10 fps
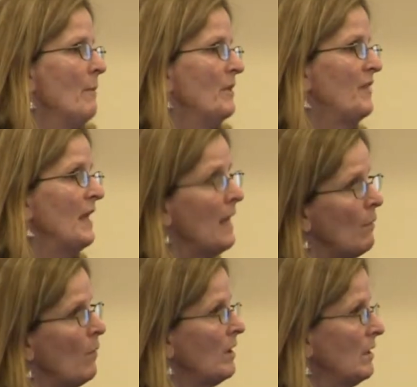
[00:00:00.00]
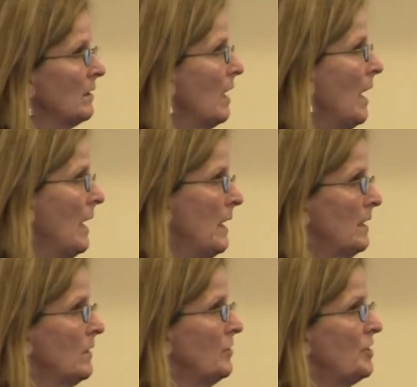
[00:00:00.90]
But then I want
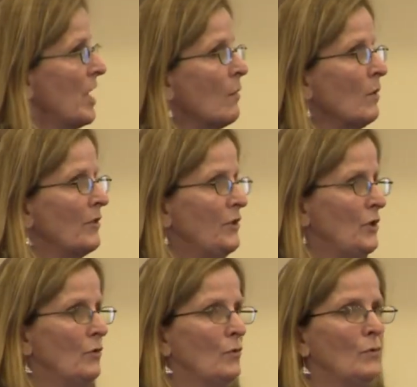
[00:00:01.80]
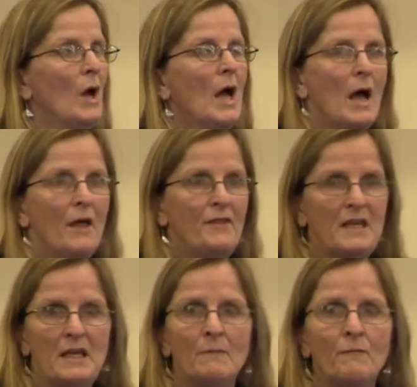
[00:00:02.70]
to share with you
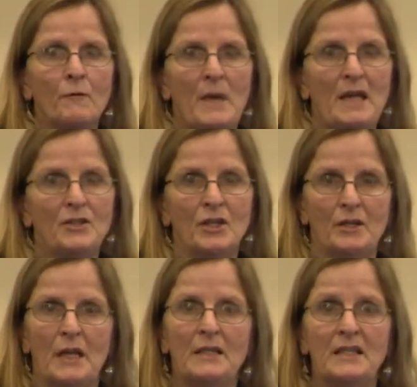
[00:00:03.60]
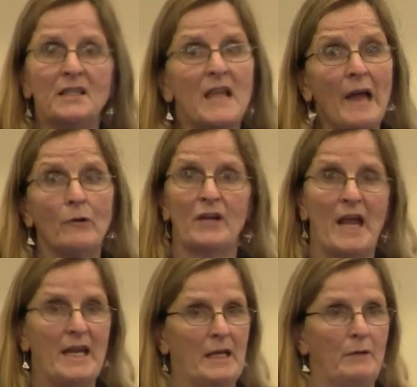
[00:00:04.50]
the information
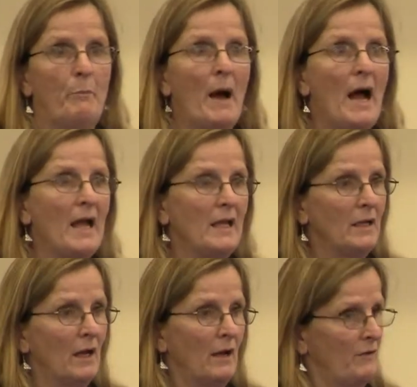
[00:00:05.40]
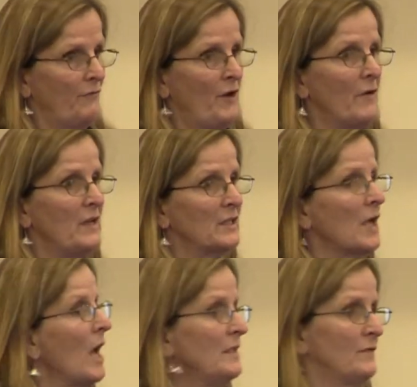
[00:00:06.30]
disaggregated by
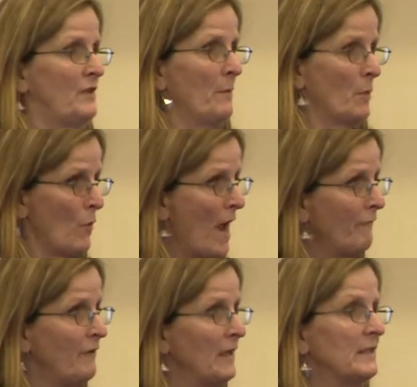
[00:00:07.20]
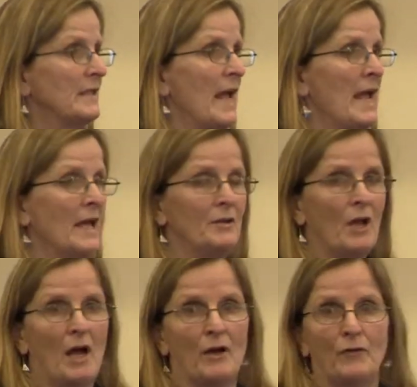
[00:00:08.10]
various kinds of demographics
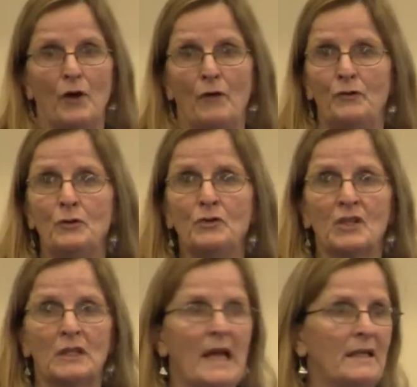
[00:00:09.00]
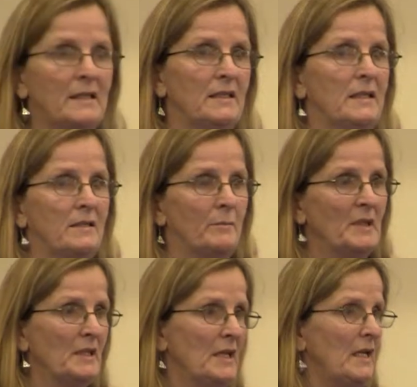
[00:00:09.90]
and a few selected
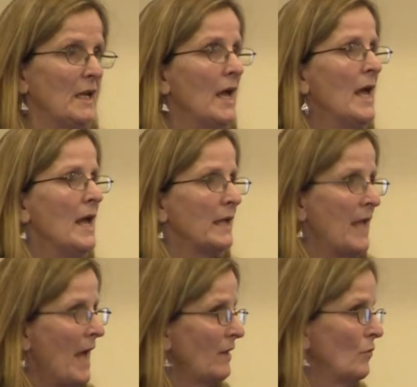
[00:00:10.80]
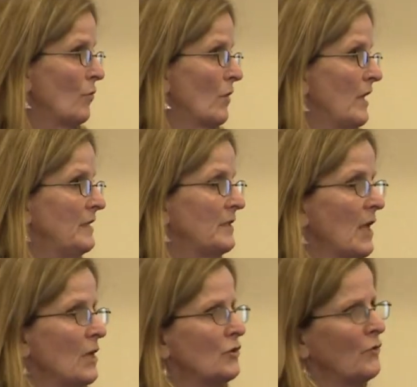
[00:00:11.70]
disability categories
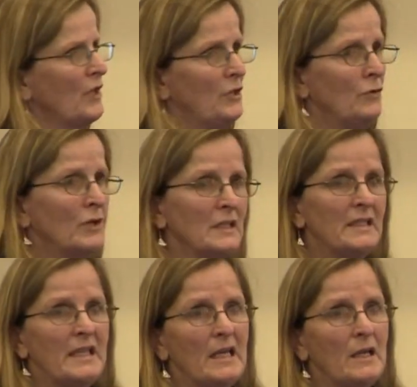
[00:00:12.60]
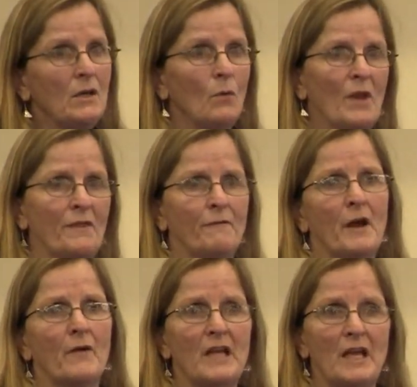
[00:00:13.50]
so that you can see what the
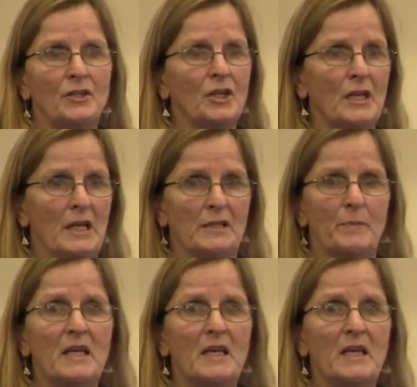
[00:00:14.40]
variation is.